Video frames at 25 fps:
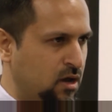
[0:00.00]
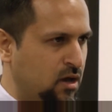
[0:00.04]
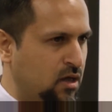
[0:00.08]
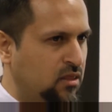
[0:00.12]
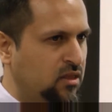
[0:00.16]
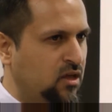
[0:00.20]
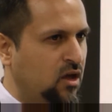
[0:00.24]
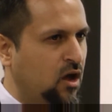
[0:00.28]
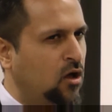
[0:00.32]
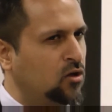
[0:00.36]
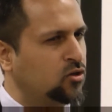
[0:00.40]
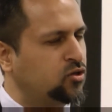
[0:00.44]

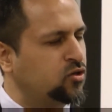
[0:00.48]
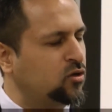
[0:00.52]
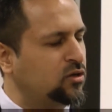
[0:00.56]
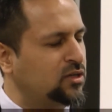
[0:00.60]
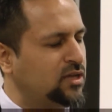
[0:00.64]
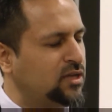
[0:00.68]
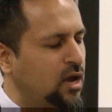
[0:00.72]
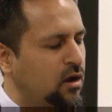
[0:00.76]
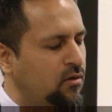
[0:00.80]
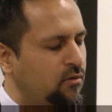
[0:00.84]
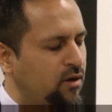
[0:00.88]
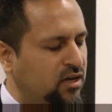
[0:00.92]
They also
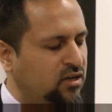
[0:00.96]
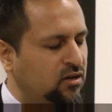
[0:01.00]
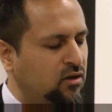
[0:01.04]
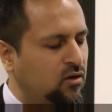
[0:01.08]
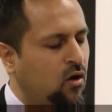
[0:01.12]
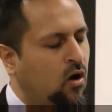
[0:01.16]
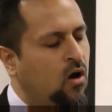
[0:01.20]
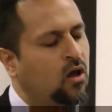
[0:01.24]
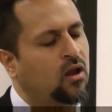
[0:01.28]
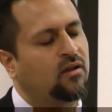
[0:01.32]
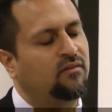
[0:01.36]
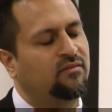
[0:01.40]

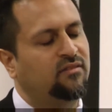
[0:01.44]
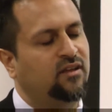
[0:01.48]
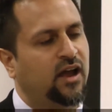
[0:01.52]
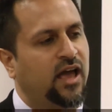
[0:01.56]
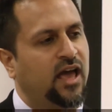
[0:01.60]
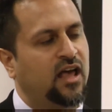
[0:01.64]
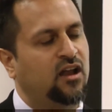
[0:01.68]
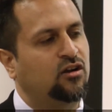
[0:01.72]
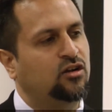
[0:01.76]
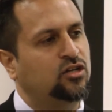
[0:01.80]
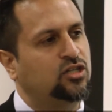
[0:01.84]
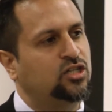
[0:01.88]
directed all of their
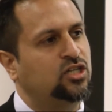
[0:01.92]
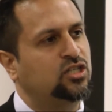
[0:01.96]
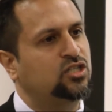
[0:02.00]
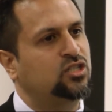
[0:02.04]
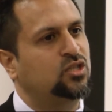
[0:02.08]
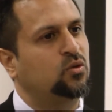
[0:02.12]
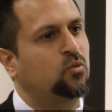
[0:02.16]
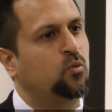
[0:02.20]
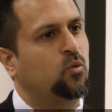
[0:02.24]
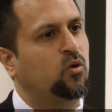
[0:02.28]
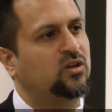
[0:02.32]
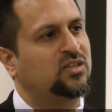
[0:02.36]
energies
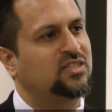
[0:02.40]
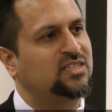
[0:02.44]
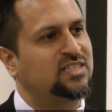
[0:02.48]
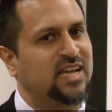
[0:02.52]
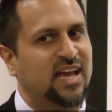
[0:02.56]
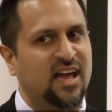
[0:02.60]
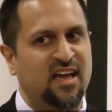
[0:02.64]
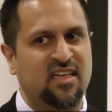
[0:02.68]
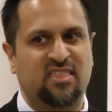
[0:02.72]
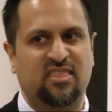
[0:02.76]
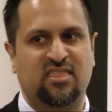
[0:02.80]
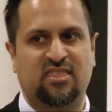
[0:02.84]
towards
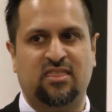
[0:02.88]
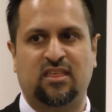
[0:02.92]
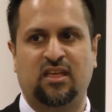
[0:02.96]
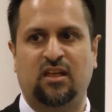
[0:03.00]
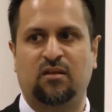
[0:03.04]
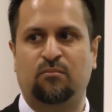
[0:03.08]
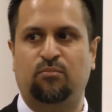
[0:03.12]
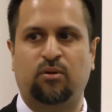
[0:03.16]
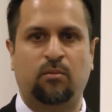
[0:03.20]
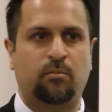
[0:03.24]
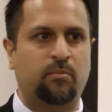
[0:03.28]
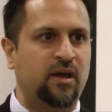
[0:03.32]
death
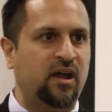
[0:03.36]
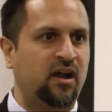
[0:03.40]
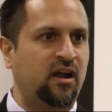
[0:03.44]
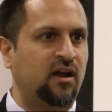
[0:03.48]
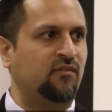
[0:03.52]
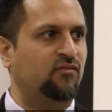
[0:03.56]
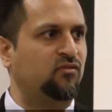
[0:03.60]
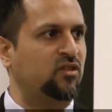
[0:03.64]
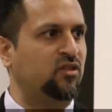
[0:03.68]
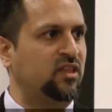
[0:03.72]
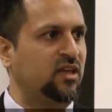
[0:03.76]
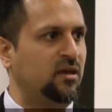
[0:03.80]
and
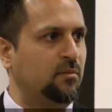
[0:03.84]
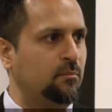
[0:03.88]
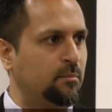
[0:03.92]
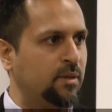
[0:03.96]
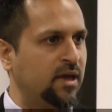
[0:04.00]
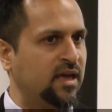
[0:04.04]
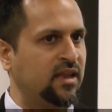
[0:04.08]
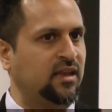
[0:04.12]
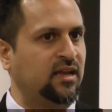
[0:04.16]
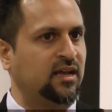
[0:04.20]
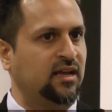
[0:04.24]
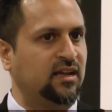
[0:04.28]
preparing for the
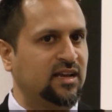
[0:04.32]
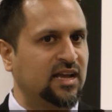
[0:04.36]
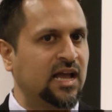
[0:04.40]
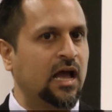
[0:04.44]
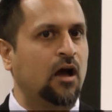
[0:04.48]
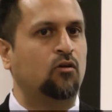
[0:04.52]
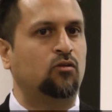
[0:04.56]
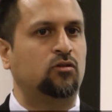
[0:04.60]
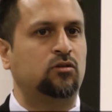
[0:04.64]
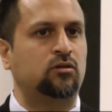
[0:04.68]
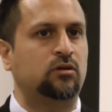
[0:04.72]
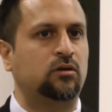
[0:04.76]
impending
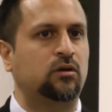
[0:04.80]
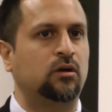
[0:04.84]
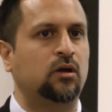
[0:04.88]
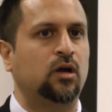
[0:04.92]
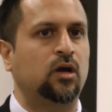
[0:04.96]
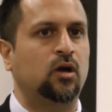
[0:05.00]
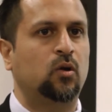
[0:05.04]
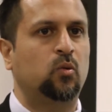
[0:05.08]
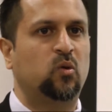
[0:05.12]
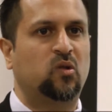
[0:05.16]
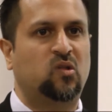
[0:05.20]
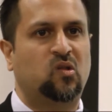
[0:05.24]
encounter
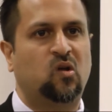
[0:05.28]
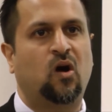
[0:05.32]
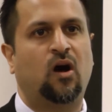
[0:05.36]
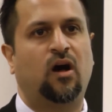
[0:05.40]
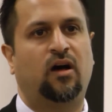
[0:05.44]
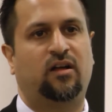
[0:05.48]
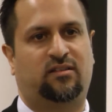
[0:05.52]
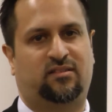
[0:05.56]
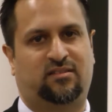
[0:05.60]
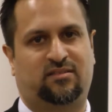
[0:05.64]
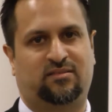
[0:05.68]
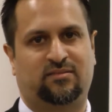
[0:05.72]
with
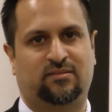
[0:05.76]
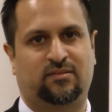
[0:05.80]
God.